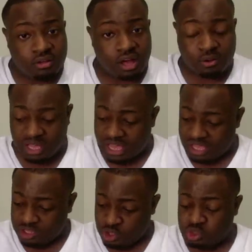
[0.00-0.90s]

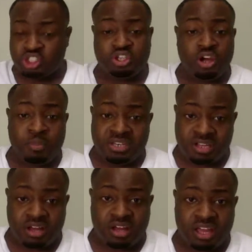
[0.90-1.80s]
Okay, you should be
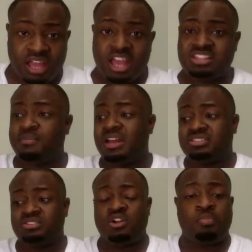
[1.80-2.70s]
done." Somebody
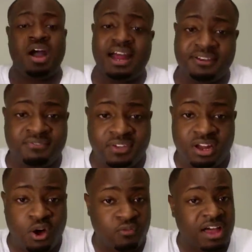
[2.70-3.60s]
said your pot didn't fill
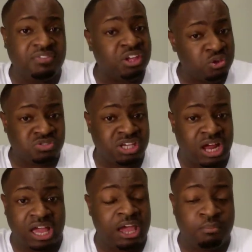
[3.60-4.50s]
over. I think you said,
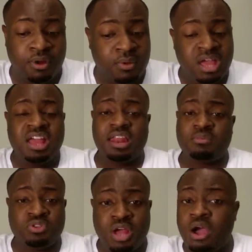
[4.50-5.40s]
I can't remember.
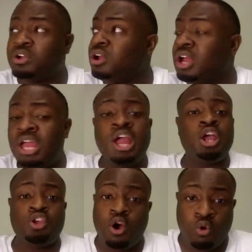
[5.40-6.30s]
No, girl,
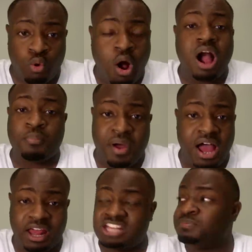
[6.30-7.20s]
your crock
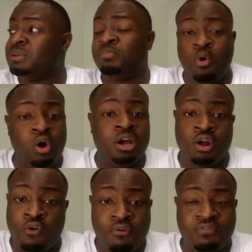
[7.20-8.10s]
pot has been boiling
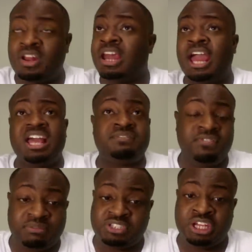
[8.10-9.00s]
over for the last
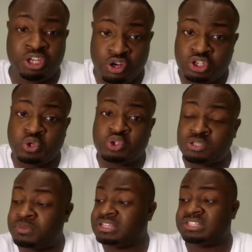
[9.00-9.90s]
15 years. You
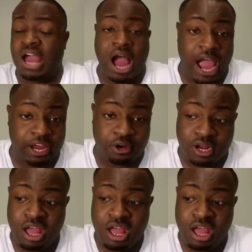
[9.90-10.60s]
should be tired,